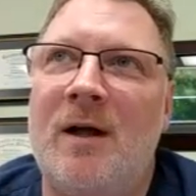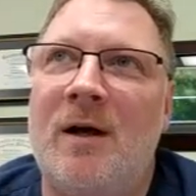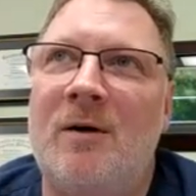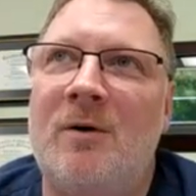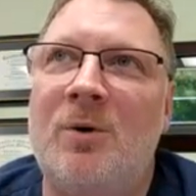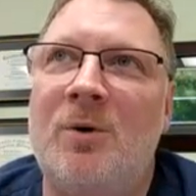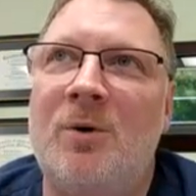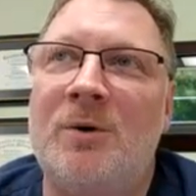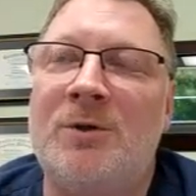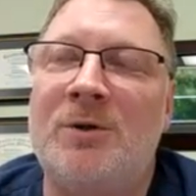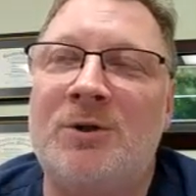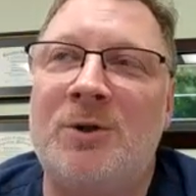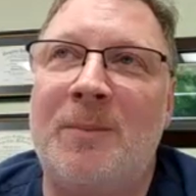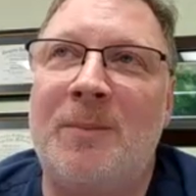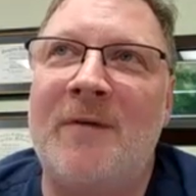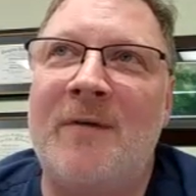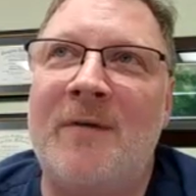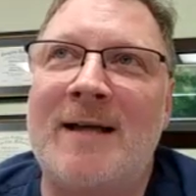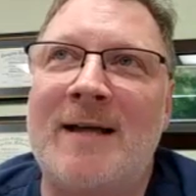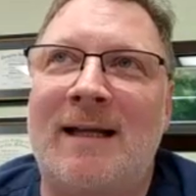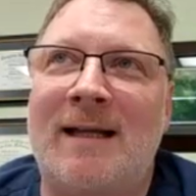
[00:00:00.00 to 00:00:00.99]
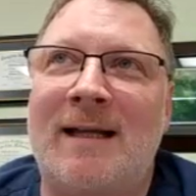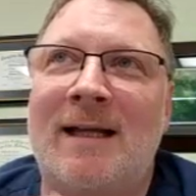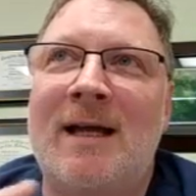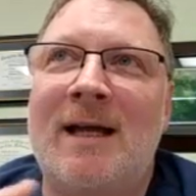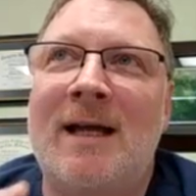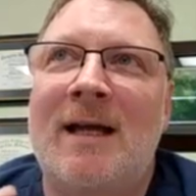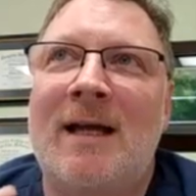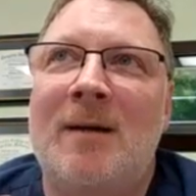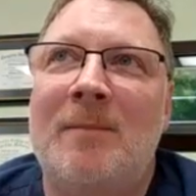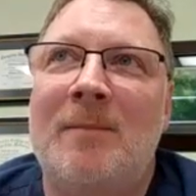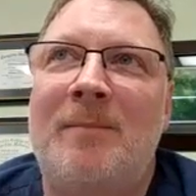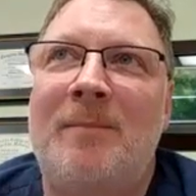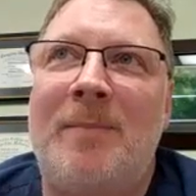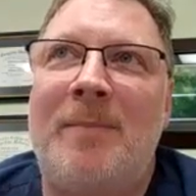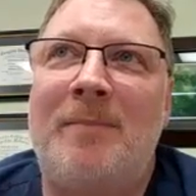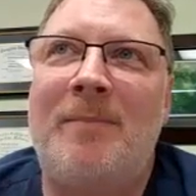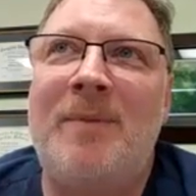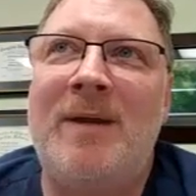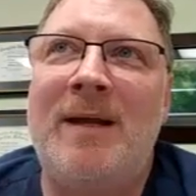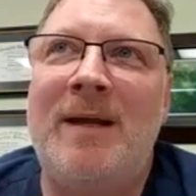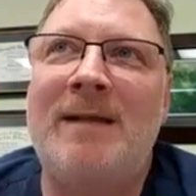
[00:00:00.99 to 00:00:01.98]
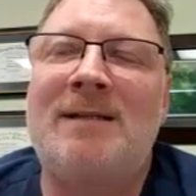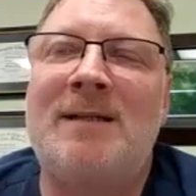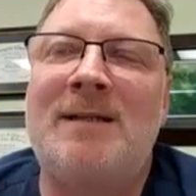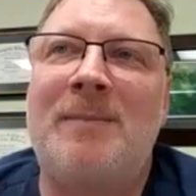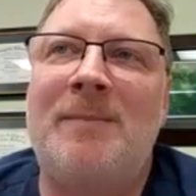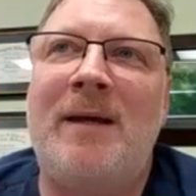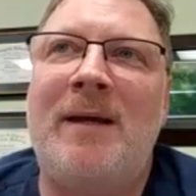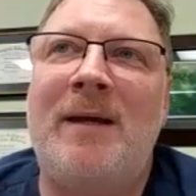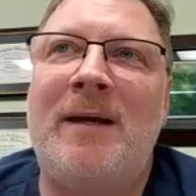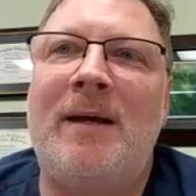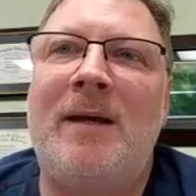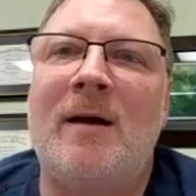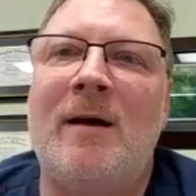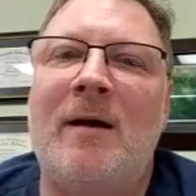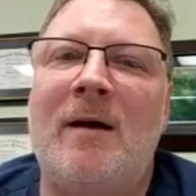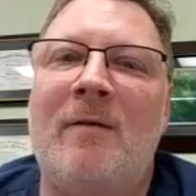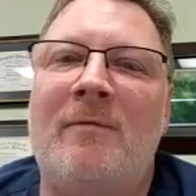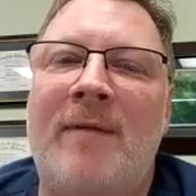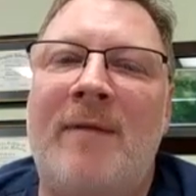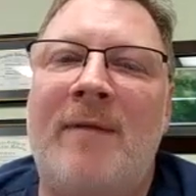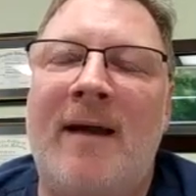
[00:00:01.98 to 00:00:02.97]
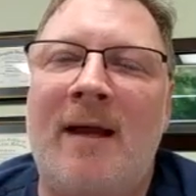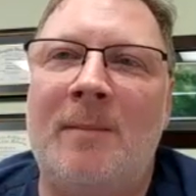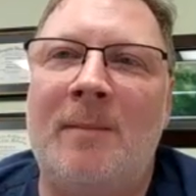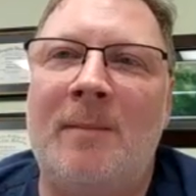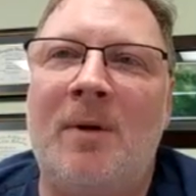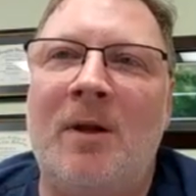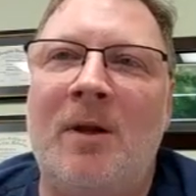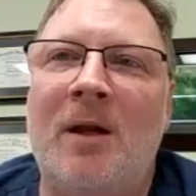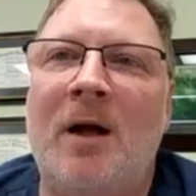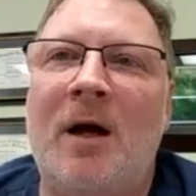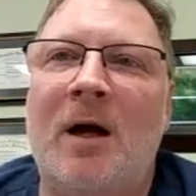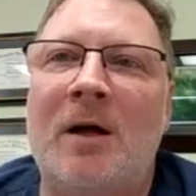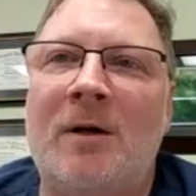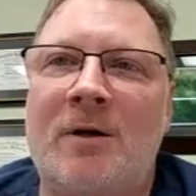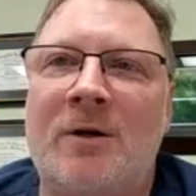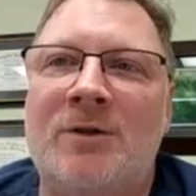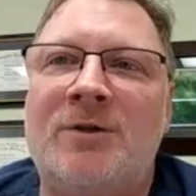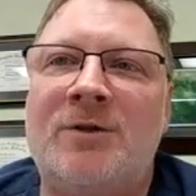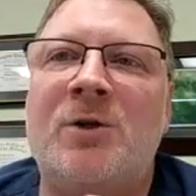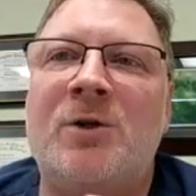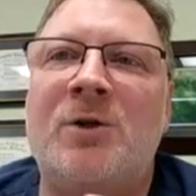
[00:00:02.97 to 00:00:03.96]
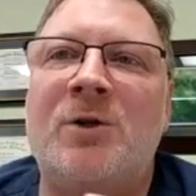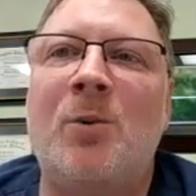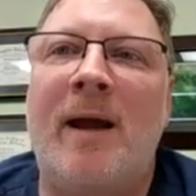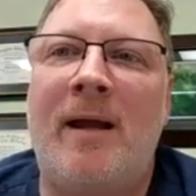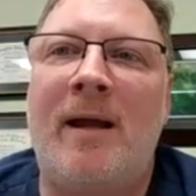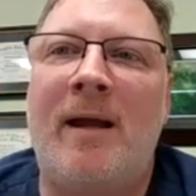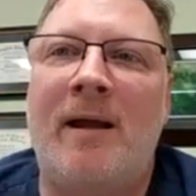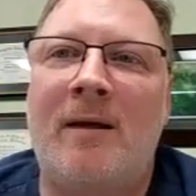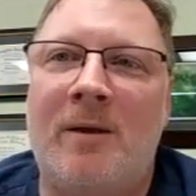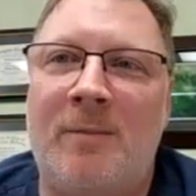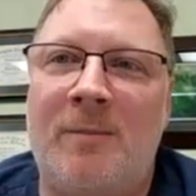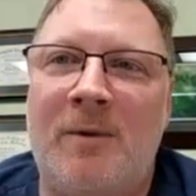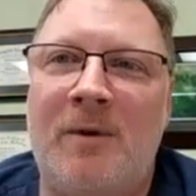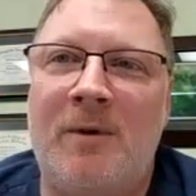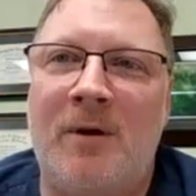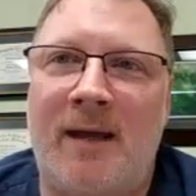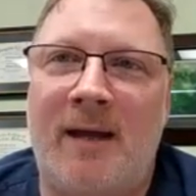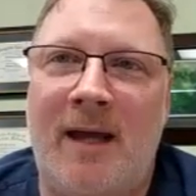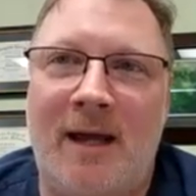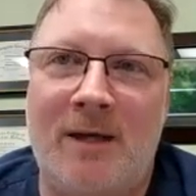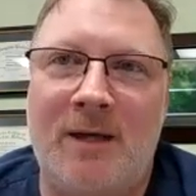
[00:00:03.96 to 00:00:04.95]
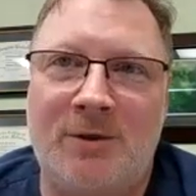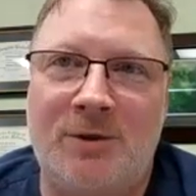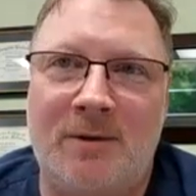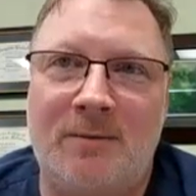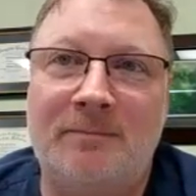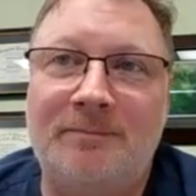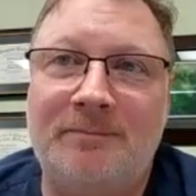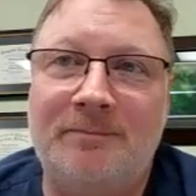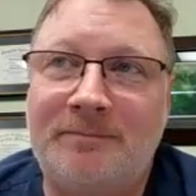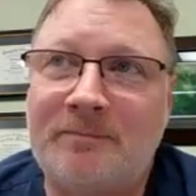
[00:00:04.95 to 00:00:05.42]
who is supervising needs to be available under two-way communication.